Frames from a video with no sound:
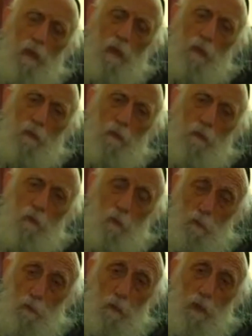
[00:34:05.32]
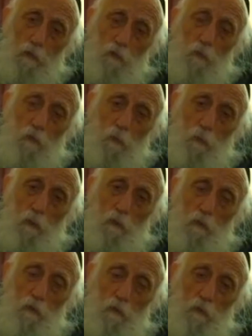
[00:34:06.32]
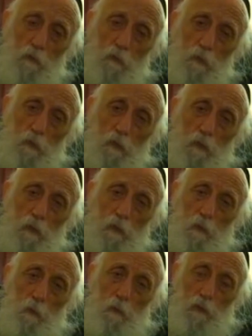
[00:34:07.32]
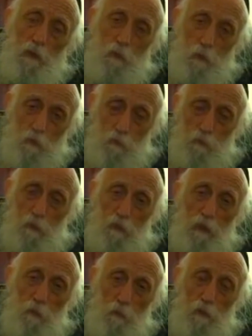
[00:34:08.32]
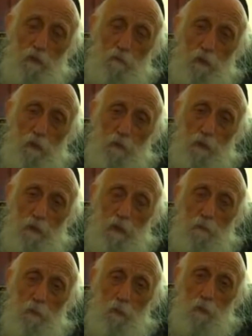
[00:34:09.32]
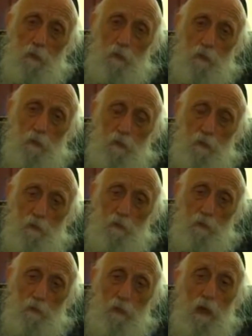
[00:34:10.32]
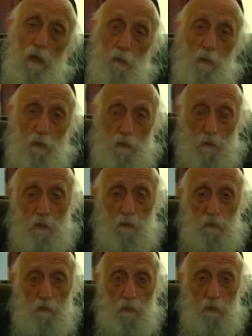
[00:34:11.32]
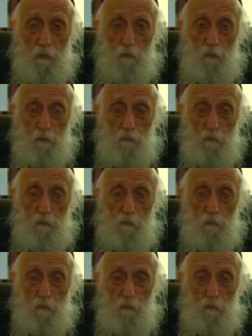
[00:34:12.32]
And her response to me was, when they told me that I won the Phi Beta Kappa Award, I knew they made a mistake.